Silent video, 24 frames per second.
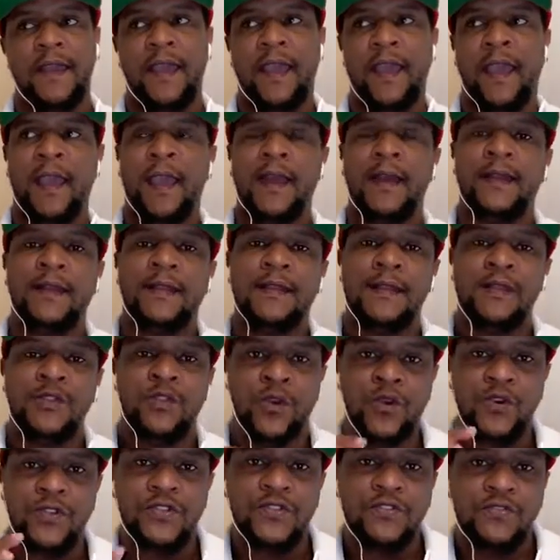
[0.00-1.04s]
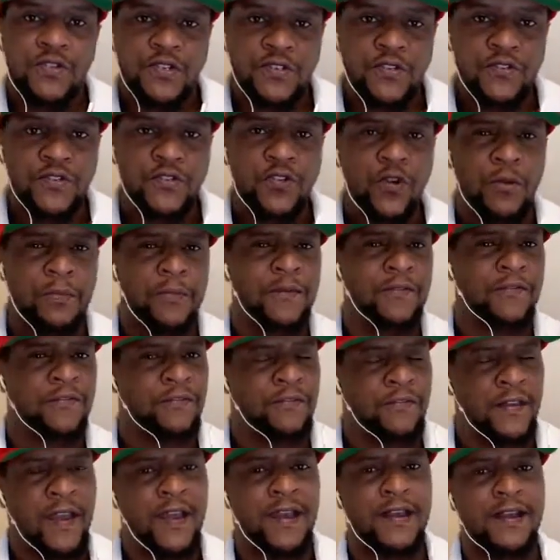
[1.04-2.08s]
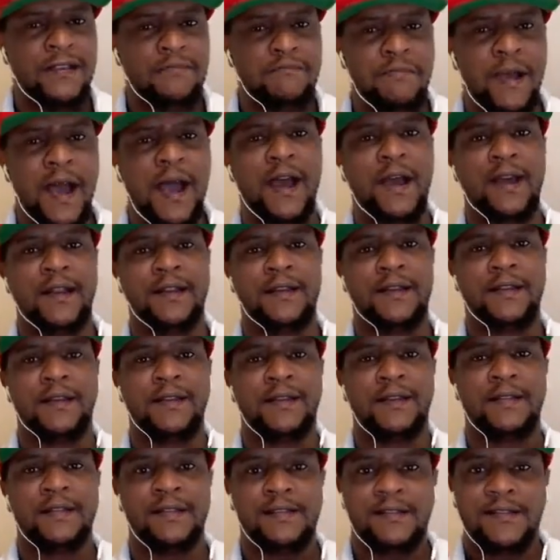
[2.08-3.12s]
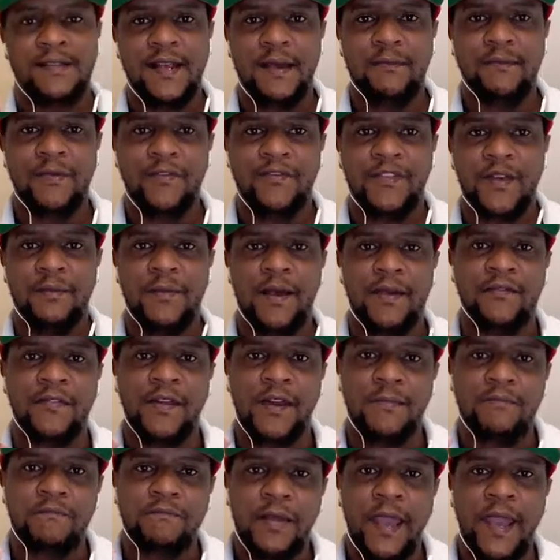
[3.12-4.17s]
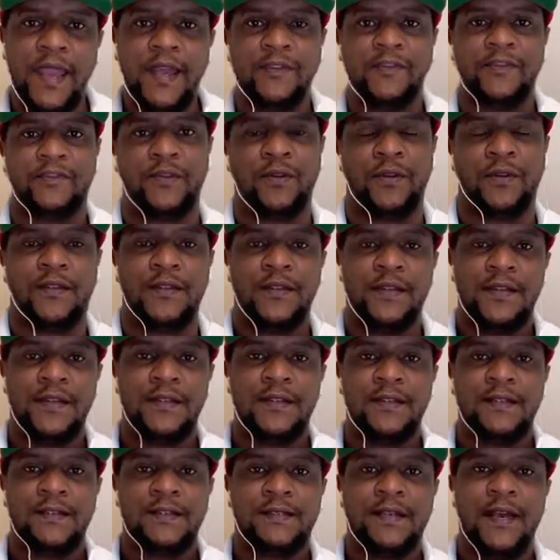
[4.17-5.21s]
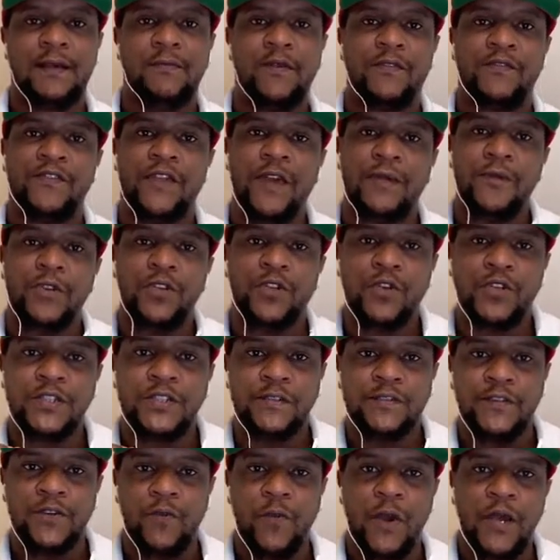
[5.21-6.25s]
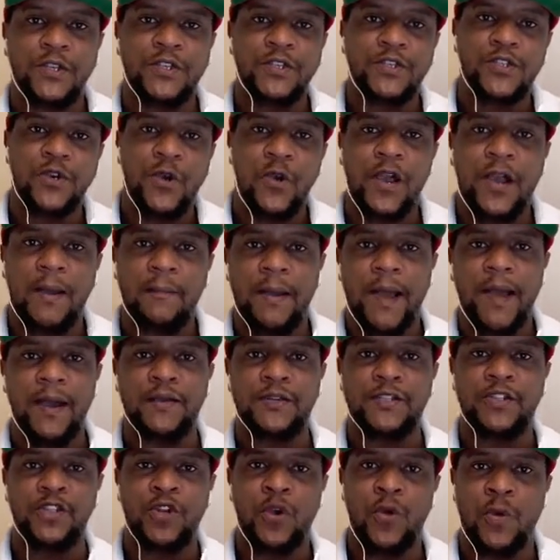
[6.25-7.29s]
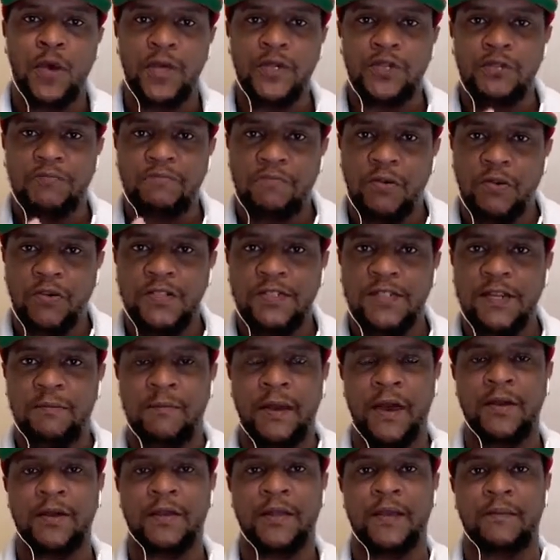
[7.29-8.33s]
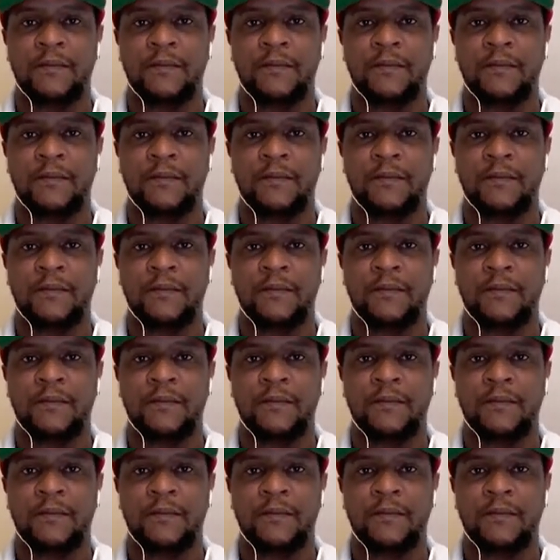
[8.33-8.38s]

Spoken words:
And those reasons could be very bad. Some of them are very painful. Some of them you don't even want to talk about. You don't want to post about